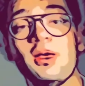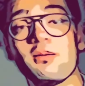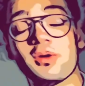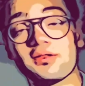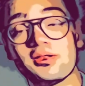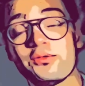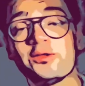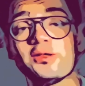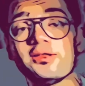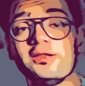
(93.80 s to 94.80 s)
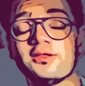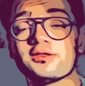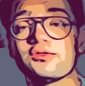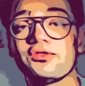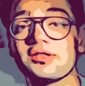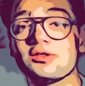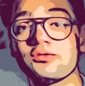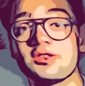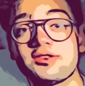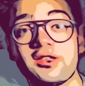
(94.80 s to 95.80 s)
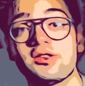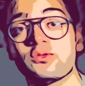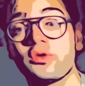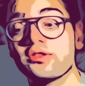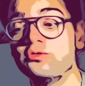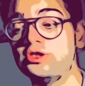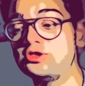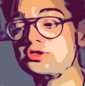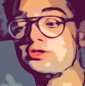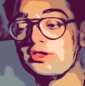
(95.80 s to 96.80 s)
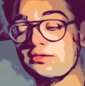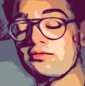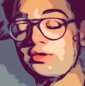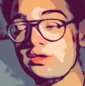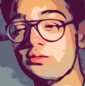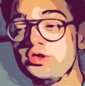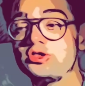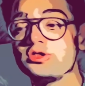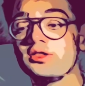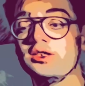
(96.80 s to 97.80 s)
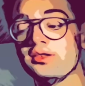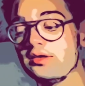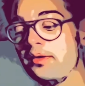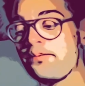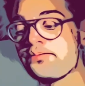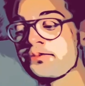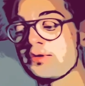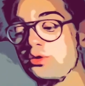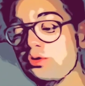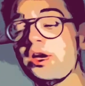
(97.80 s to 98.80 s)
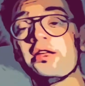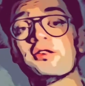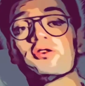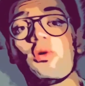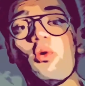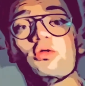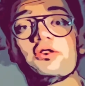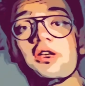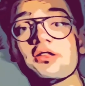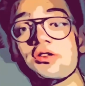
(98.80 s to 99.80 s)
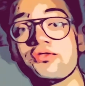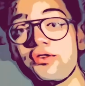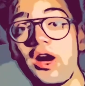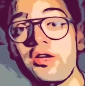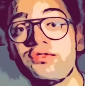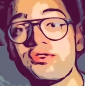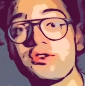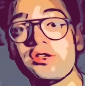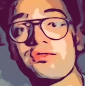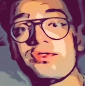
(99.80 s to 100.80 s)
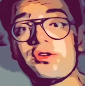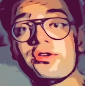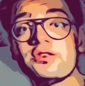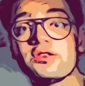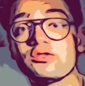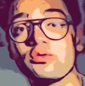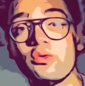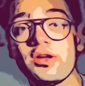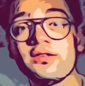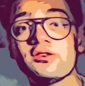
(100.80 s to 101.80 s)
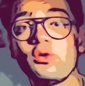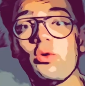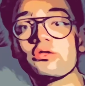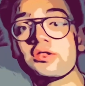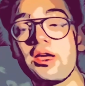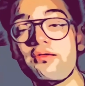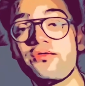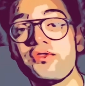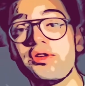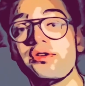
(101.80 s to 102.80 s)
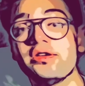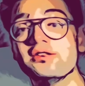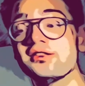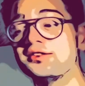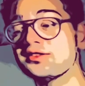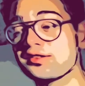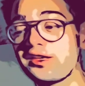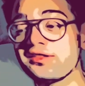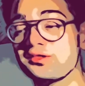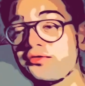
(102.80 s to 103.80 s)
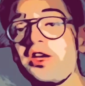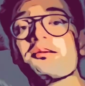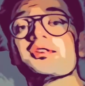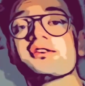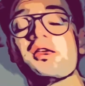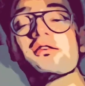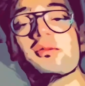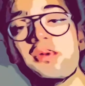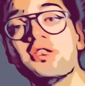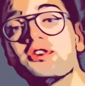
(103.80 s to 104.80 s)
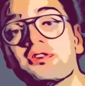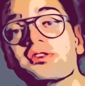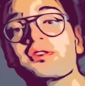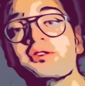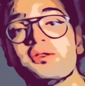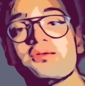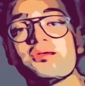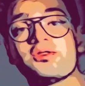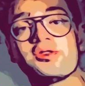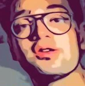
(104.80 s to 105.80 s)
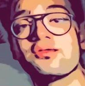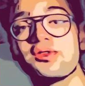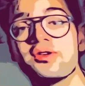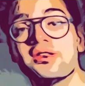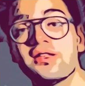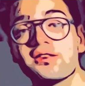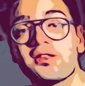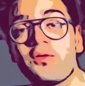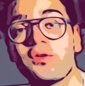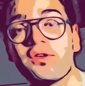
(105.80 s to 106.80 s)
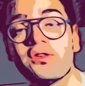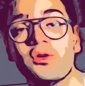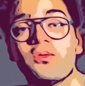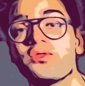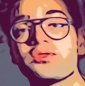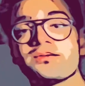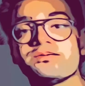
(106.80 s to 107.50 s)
But definitely he's the father of the second one, in which he united all the other five string theories into one called M theory, that is like the famous 10-dimensional string theory that everyone knows.